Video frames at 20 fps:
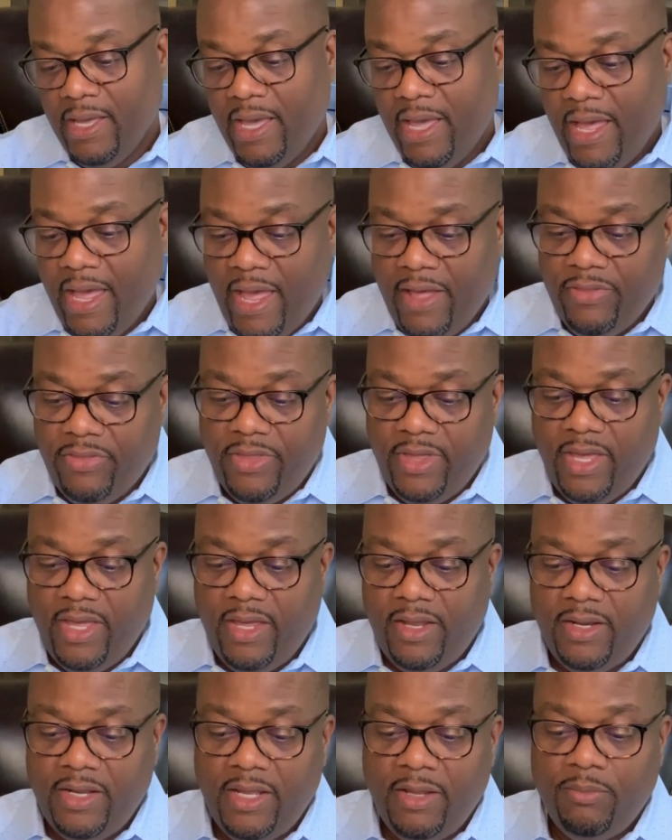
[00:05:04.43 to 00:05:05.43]
And
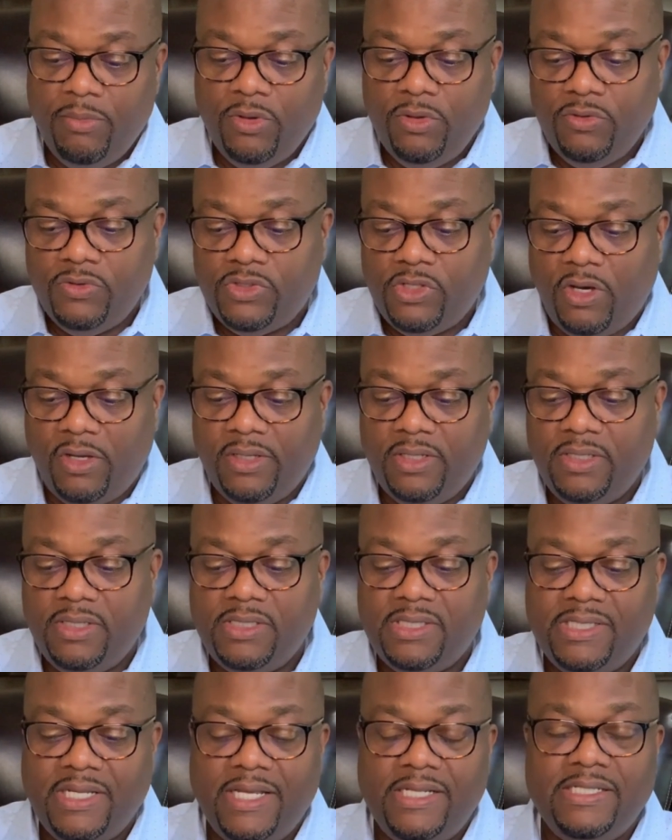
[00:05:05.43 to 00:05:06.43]
then it moves on and it
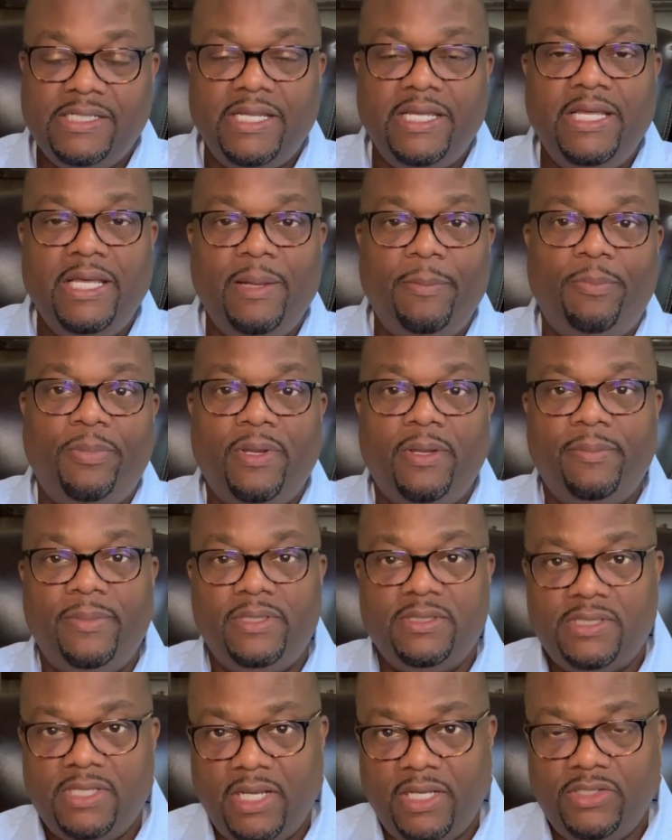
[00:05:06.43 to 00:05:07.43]
says
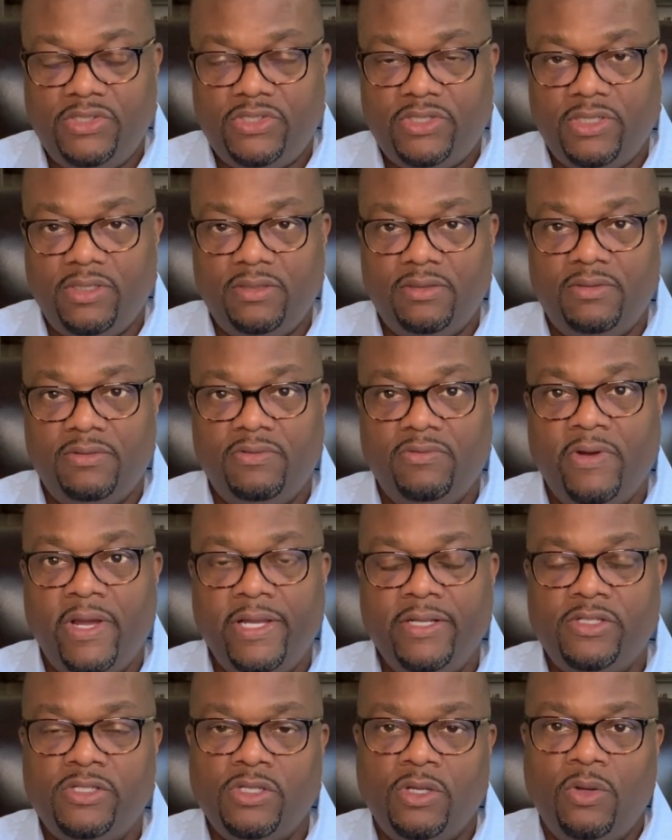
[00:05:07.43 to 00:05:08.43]
implementation,
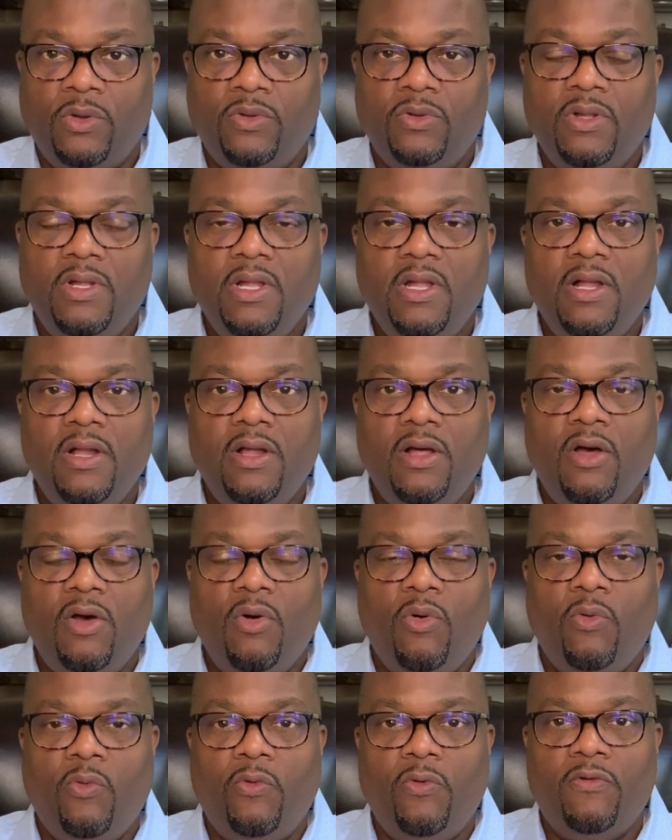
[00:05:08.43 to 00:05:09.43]
right? So
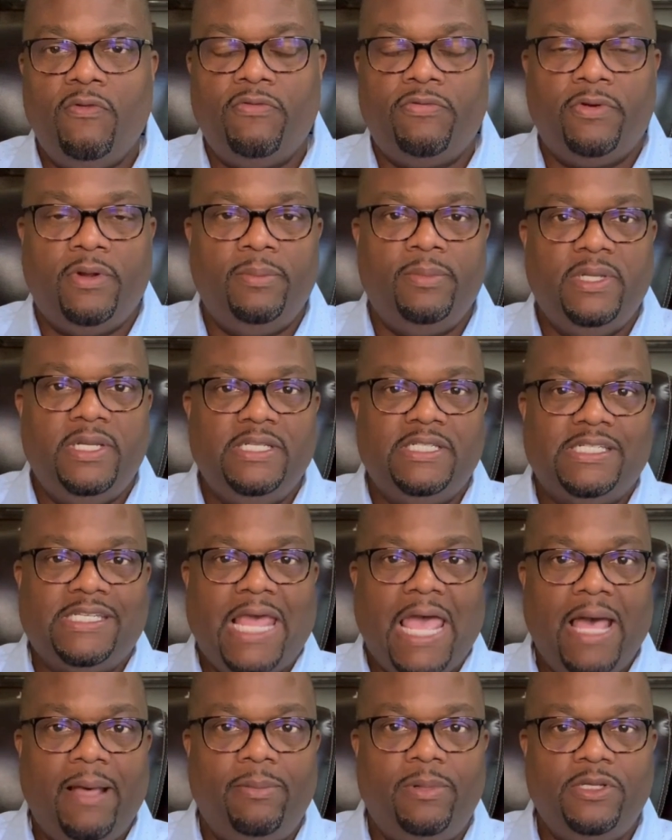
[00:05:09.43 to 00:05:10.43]
from
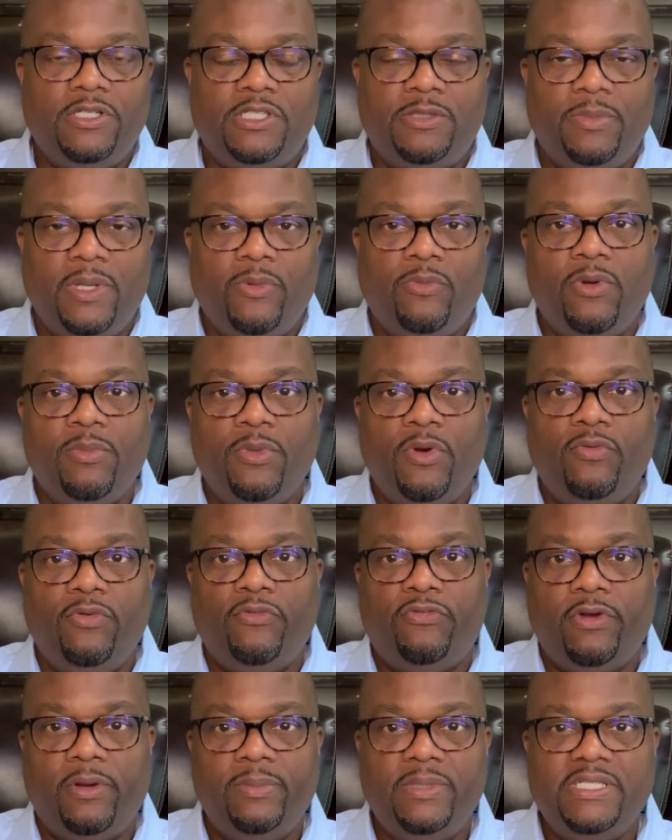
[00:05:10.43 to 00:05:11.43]
establishment, we're moving
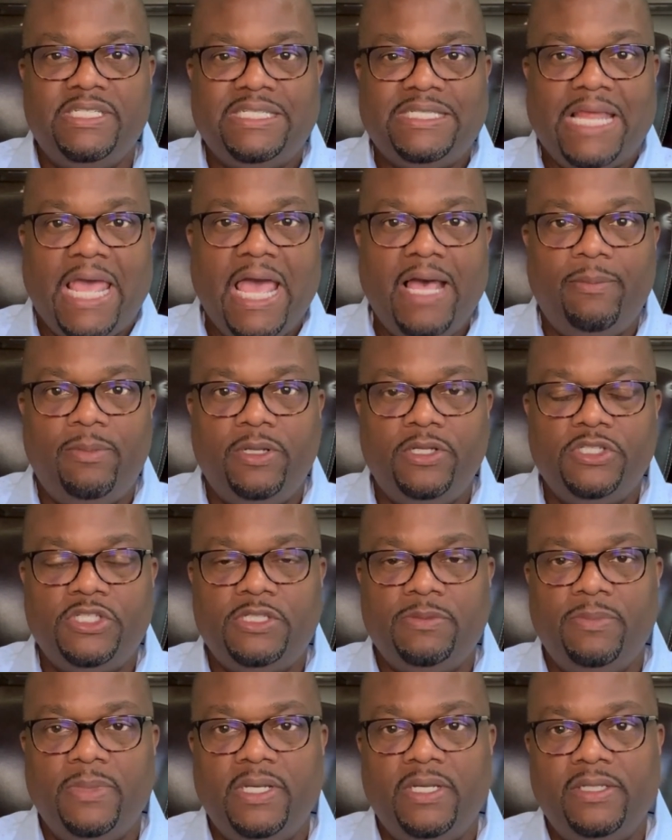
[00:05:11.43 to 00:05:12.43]
from
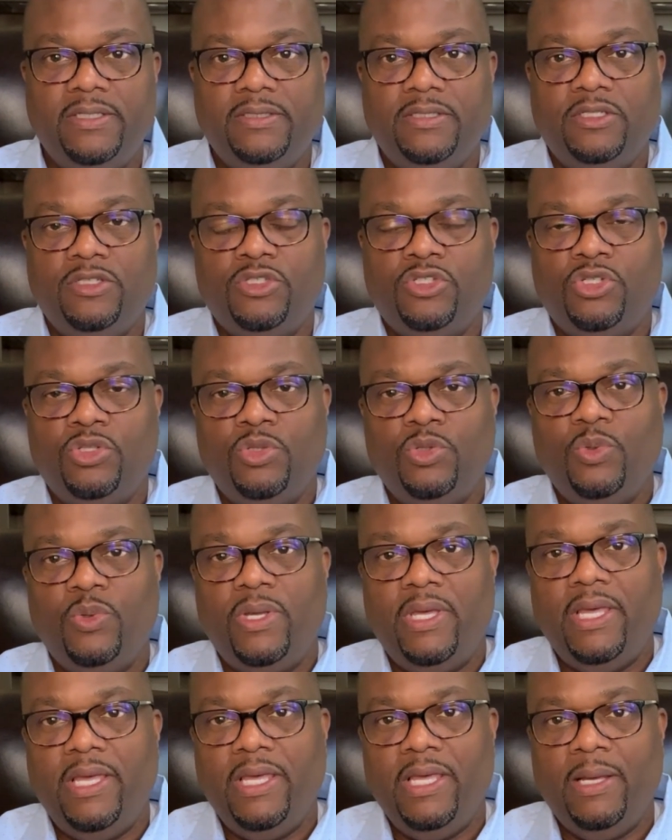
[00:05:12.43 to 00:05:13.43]
establishment
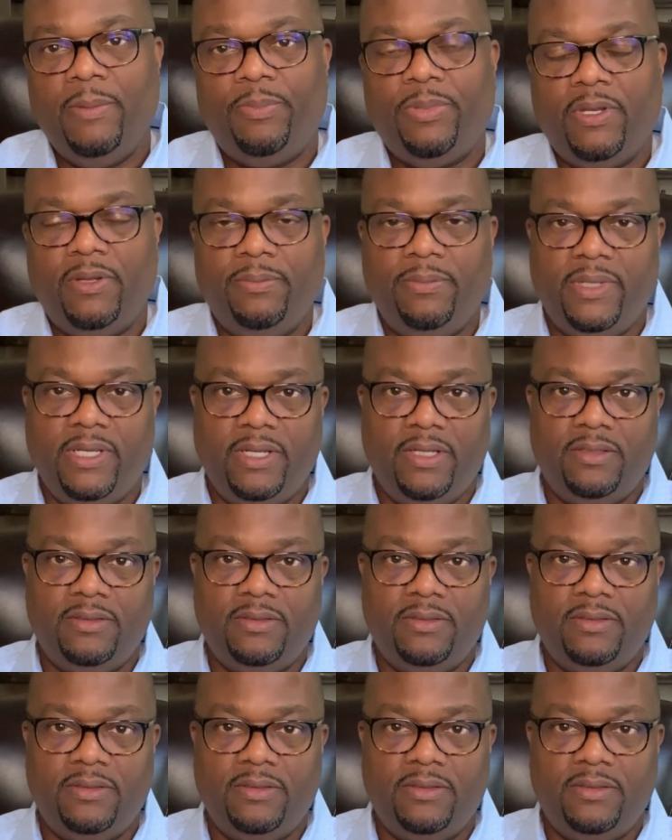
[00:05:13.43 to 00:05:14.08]
to implement,